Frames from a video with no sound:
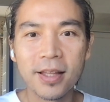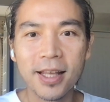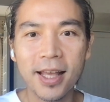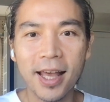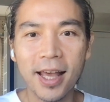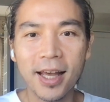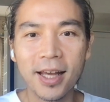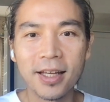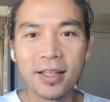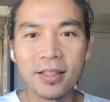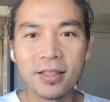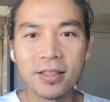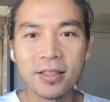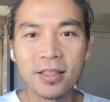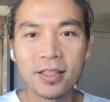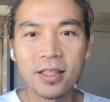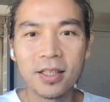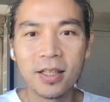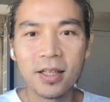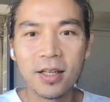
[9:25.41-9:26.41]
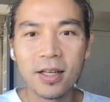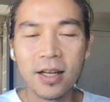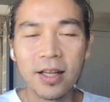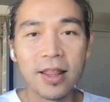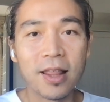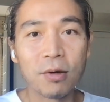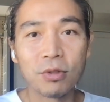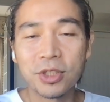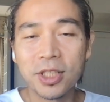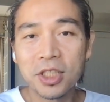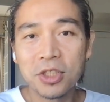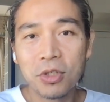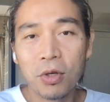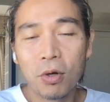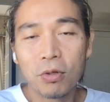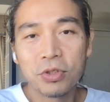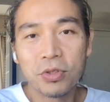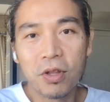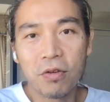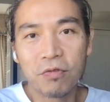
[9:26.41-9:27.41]
And that was actually
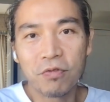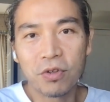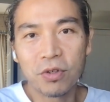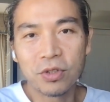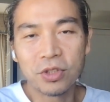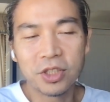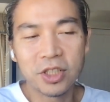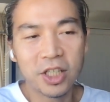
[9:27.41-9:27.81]
also the first